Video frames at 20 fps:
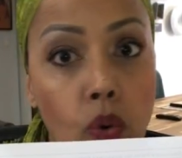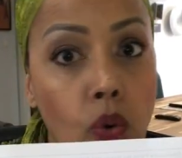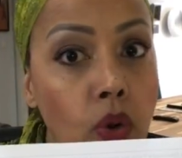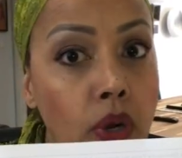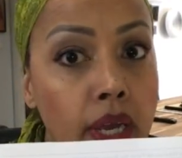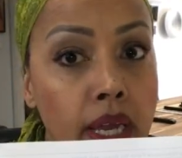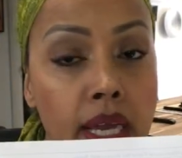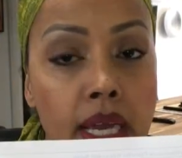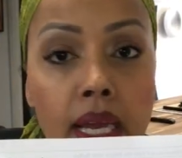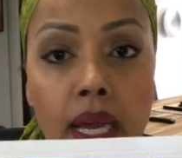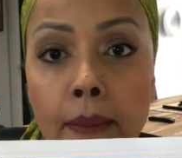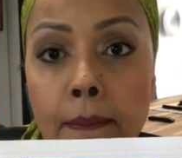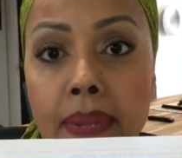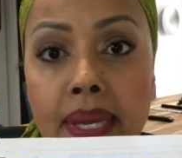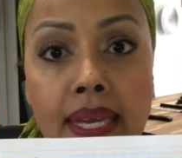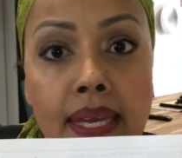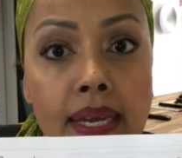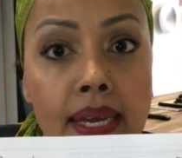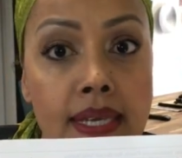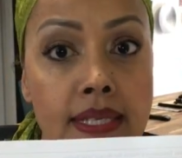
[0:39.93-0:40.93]
or it can
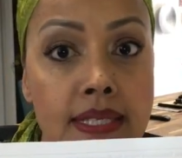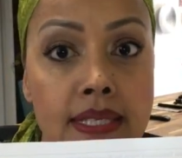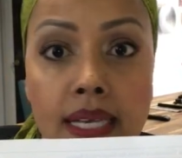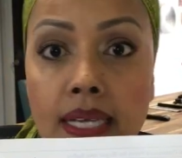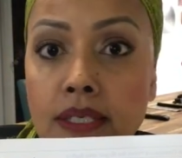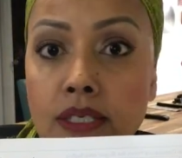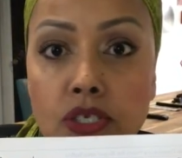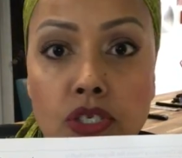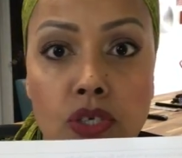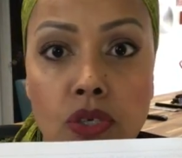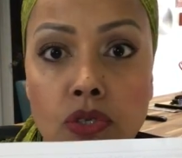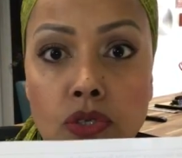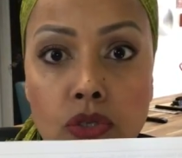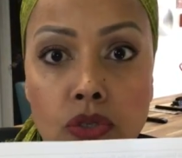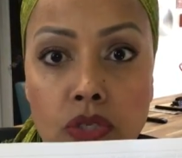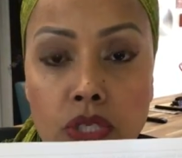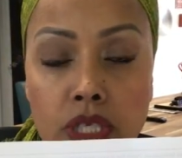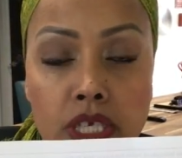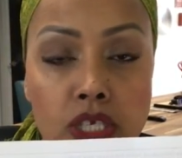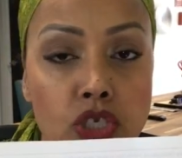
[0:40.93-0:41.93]
be a seller's
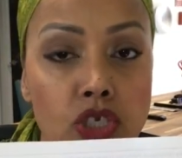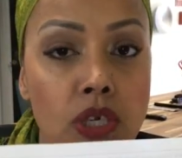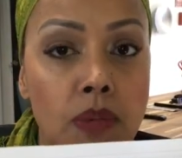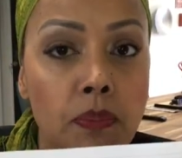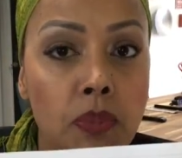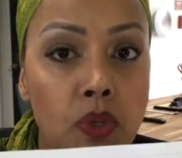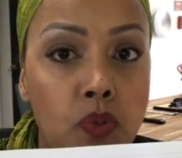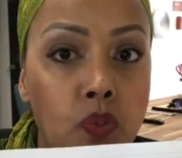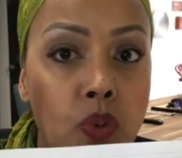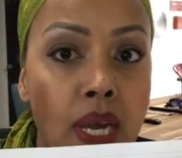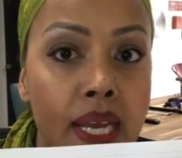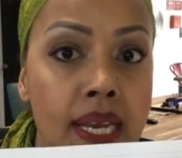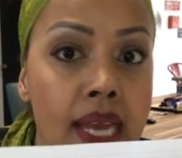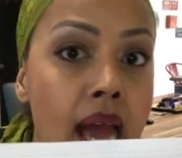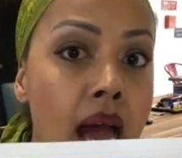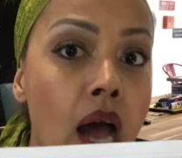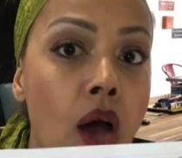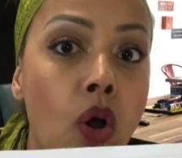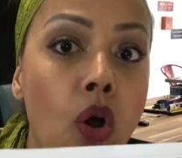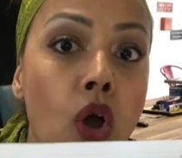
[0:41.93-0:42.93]
consultation, but right
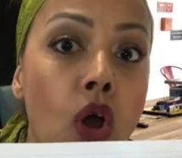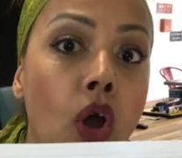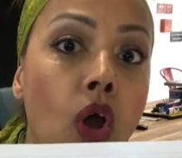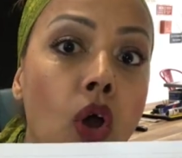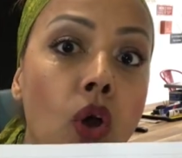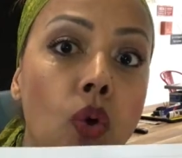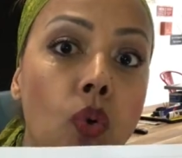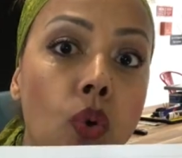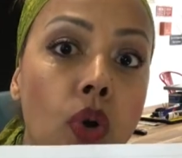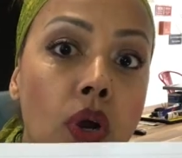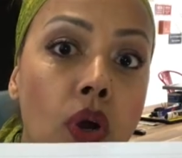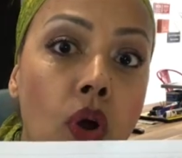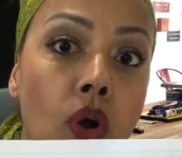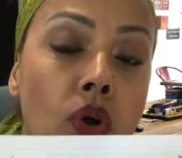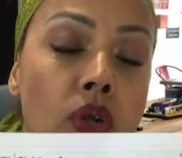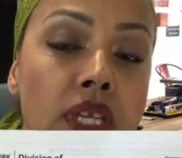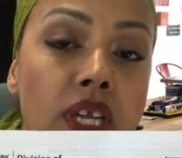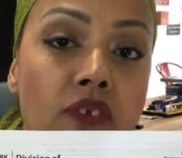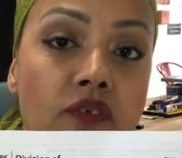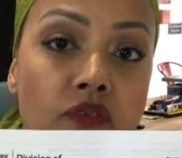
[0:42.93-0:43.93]
now we're
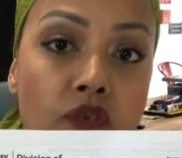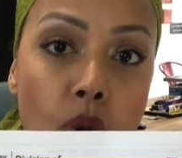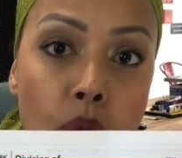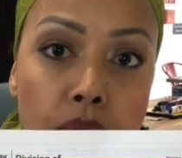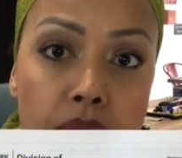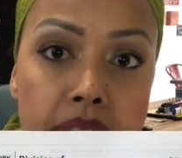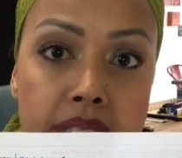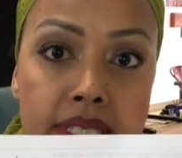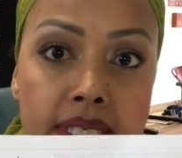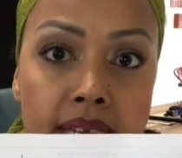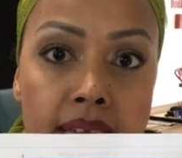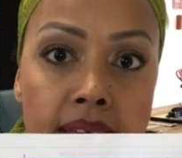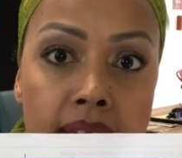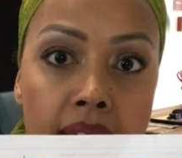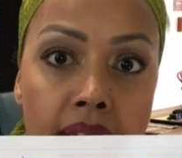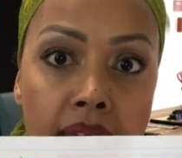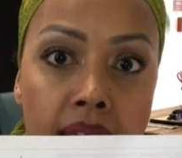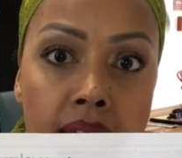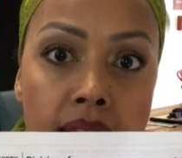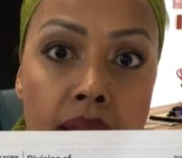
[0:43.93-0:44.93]
only focusing
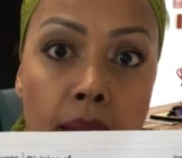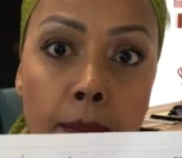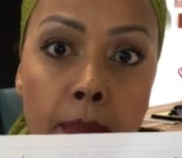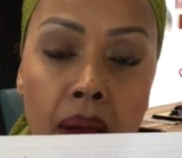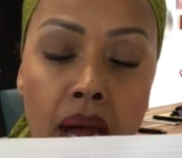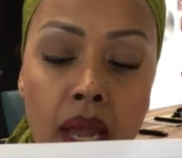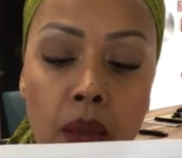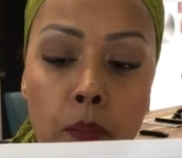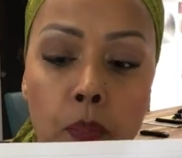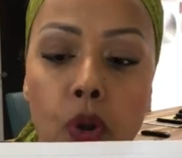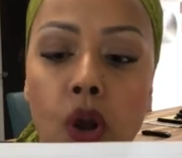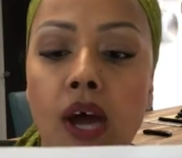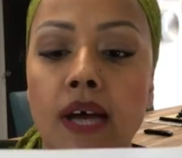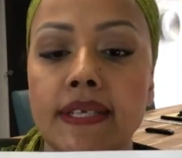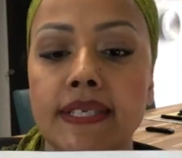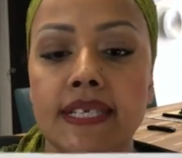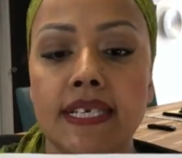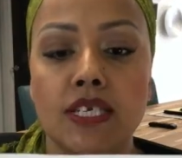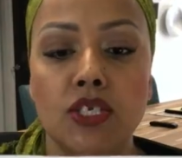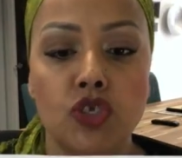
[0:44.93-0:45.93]
in the buying
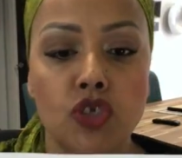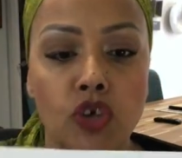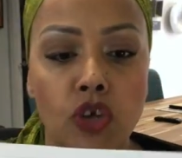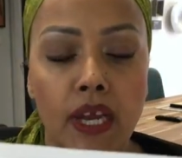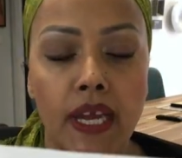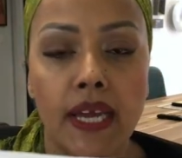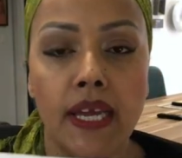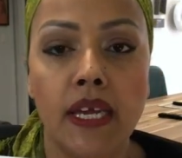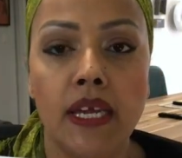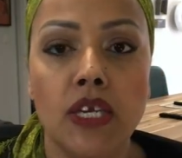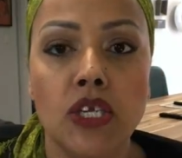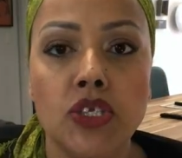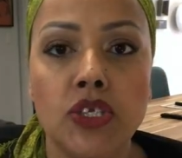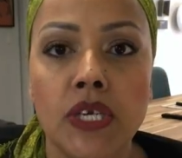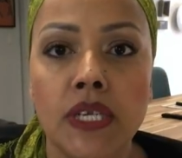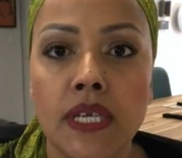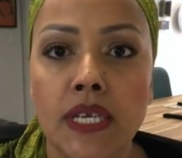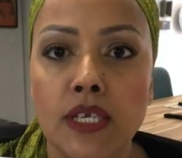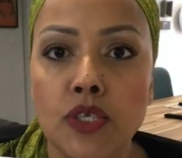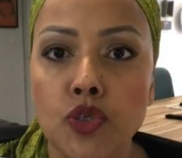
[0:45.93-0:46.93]
process, your
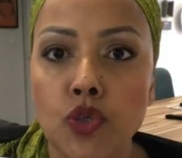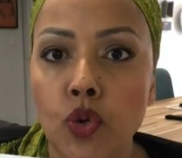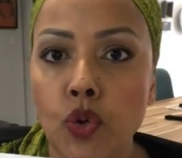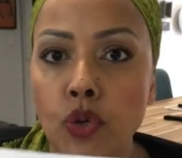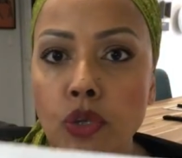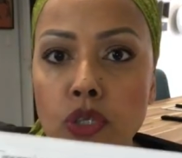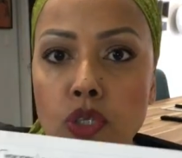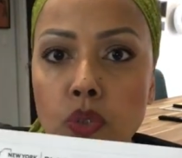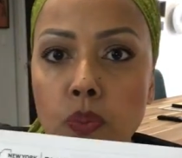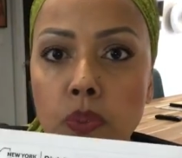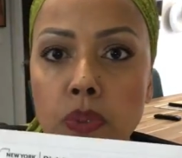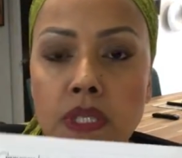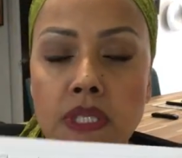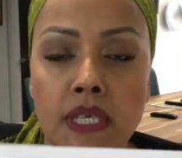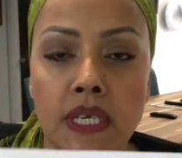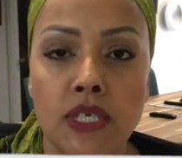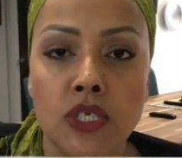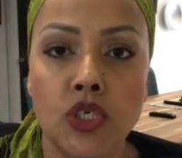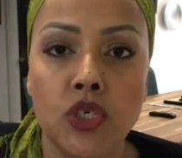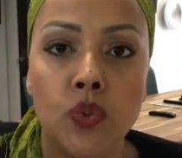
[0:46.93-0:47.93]
agent is going to
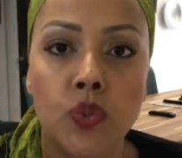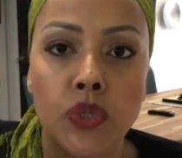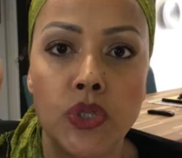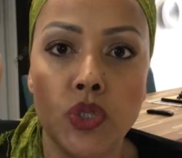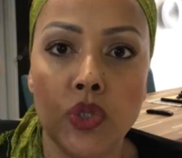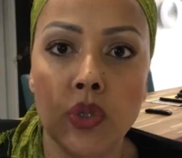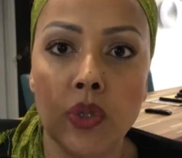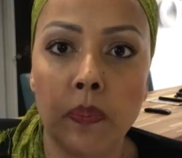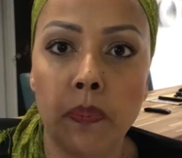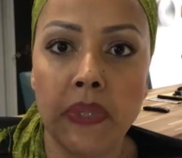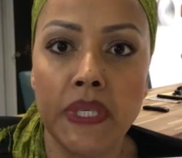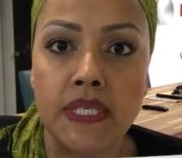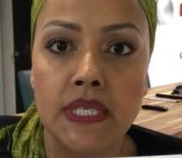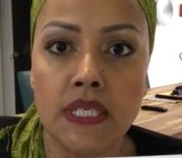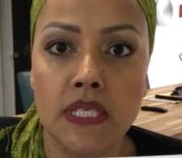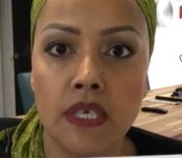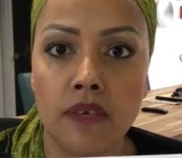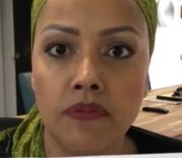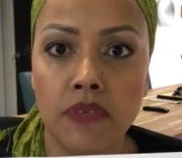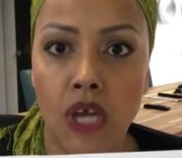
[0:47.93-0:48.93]
present you with 2
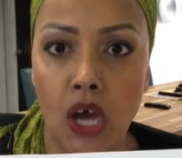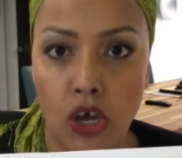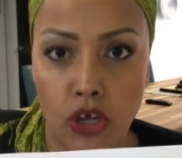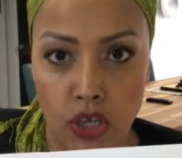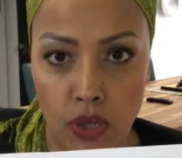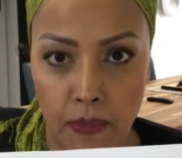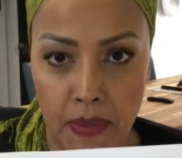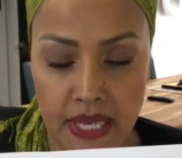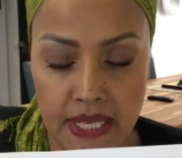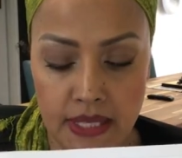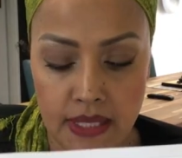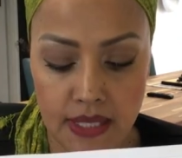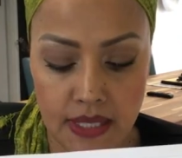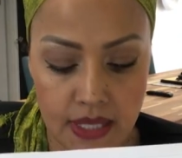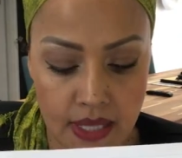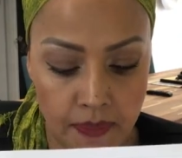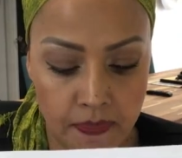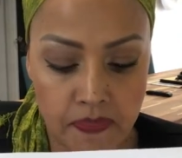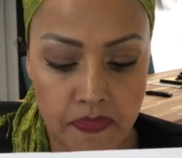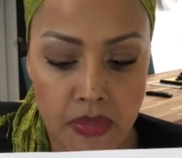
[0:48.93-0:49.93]
pieces of documents.